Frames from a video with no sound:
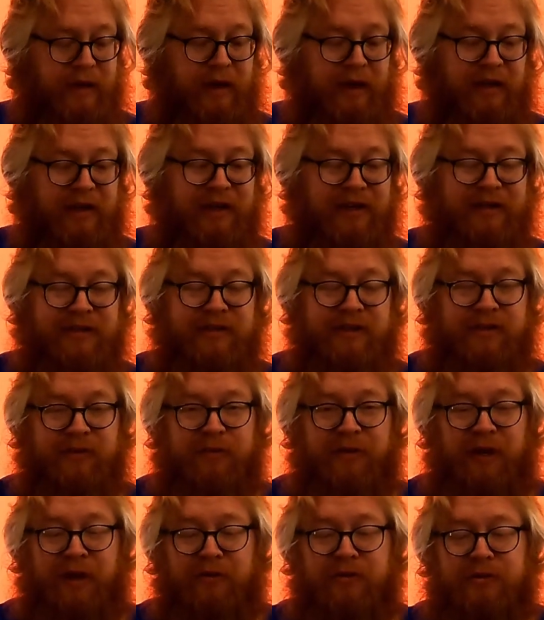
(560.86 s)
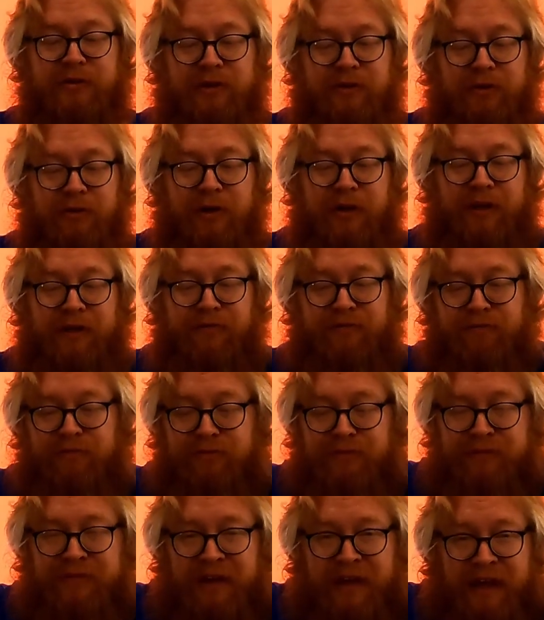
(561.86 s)
I'd like to see someone else do it.
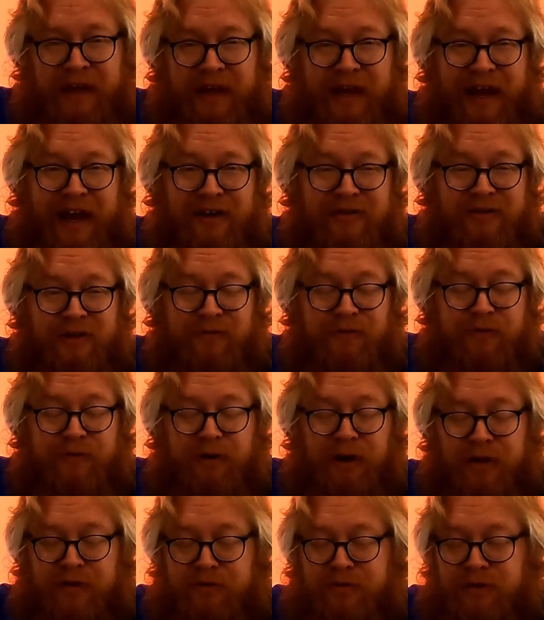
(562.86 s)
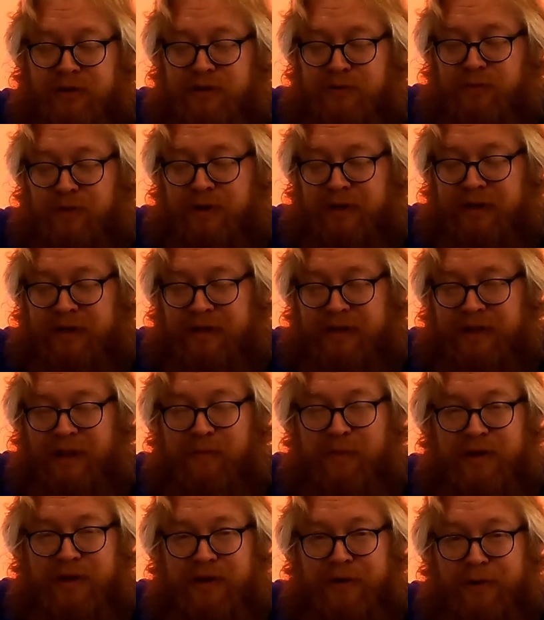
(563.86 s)
Actually, if you've gone through this one, let
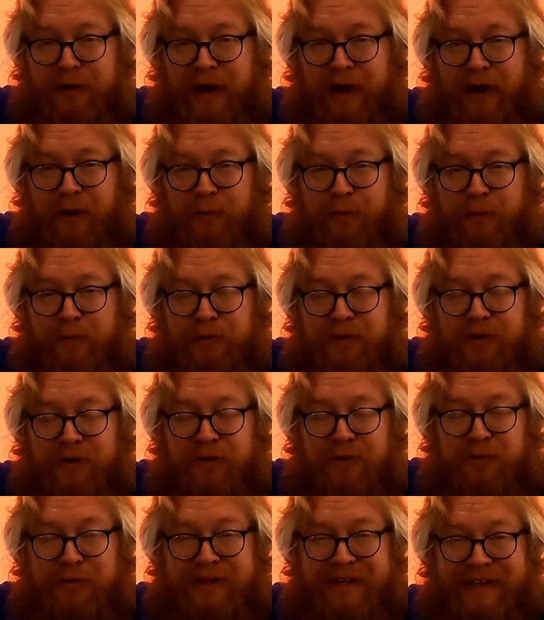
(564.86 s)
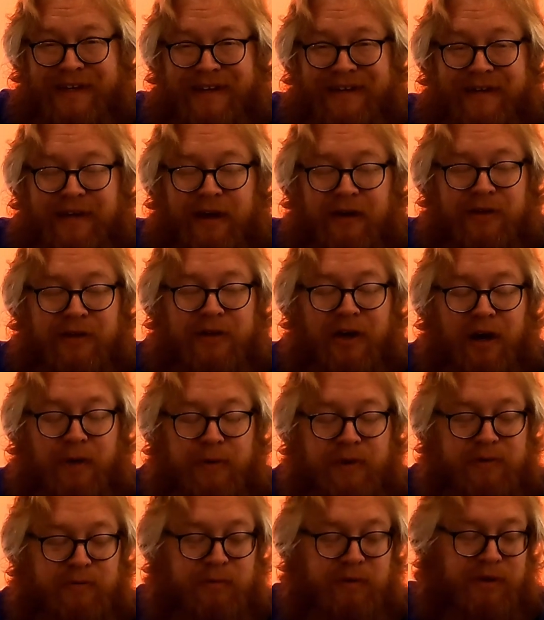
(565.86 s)
me know how you did down in the
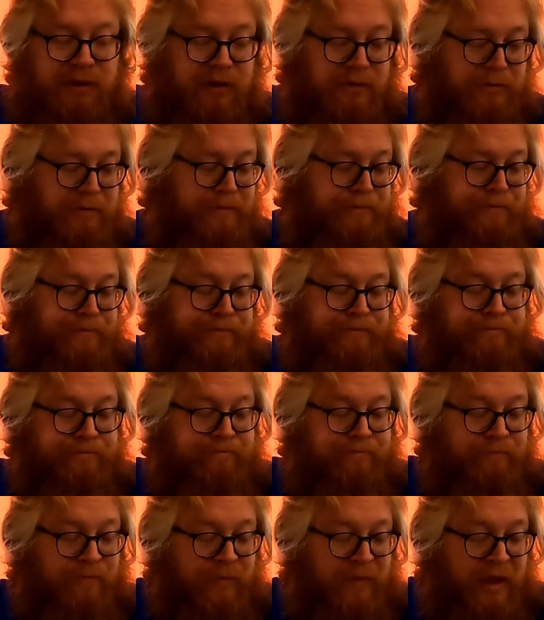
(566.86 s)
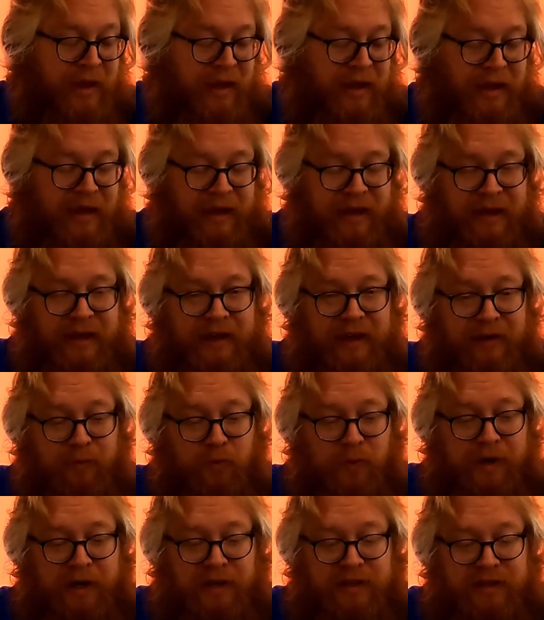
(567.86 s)
comments below. And
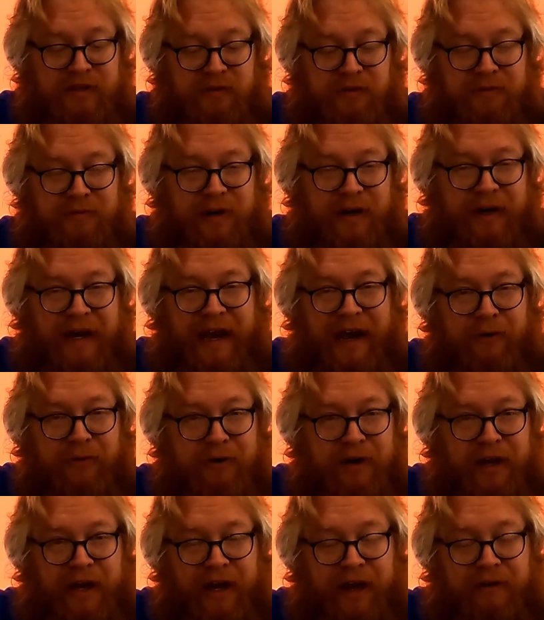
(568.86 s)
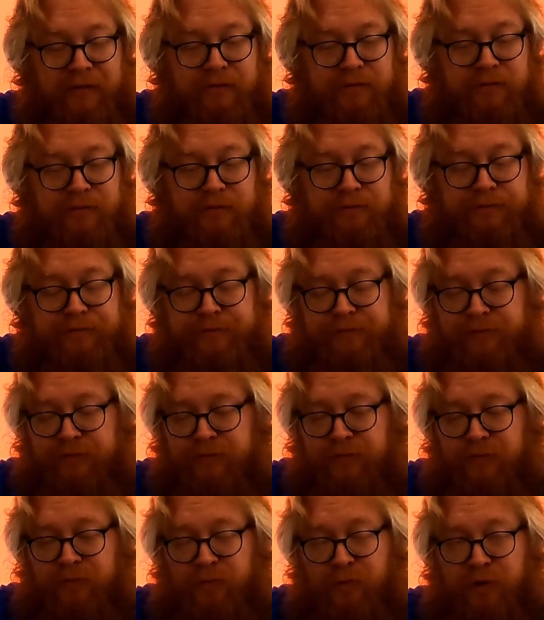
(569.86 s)
we got this one in about an hour and a half
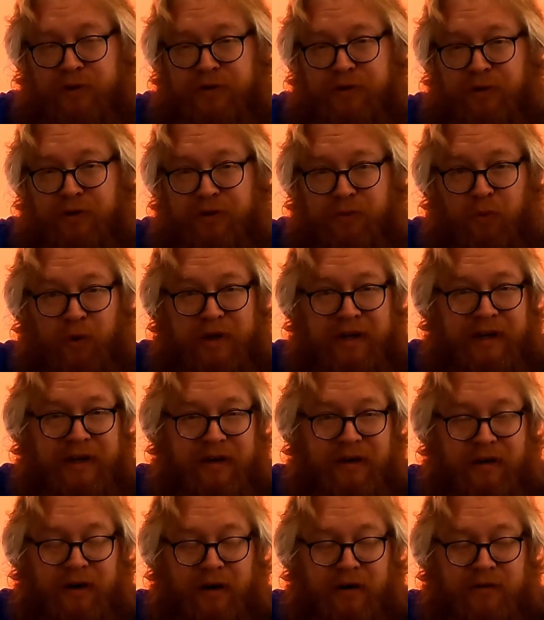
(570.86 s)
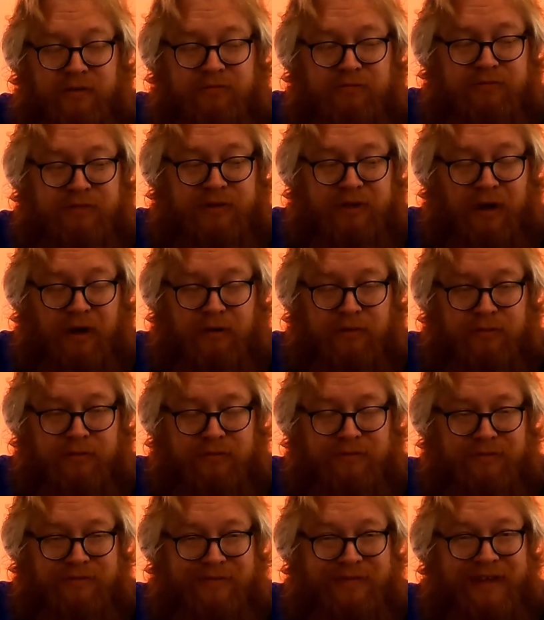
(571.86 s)
with only one hidden card. So
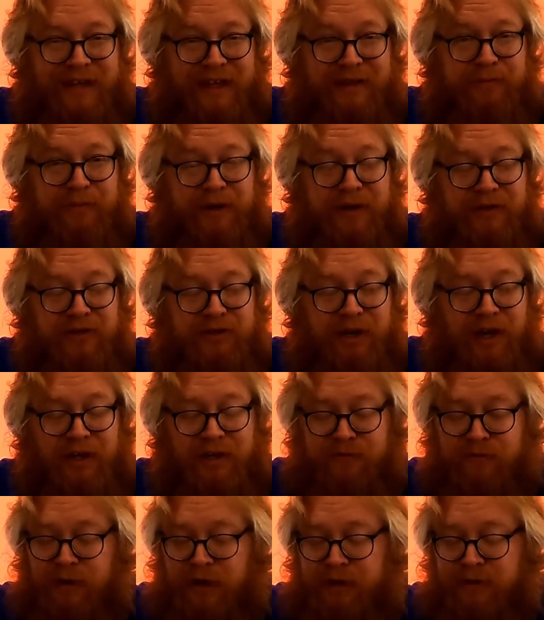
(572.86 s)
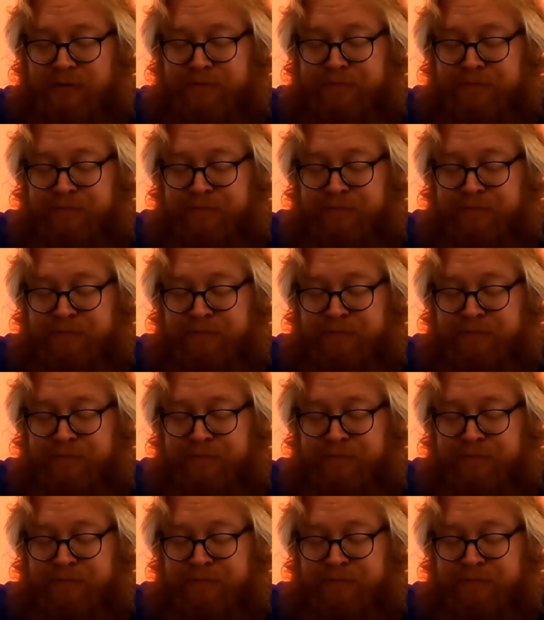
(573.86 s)
that's a big change for us.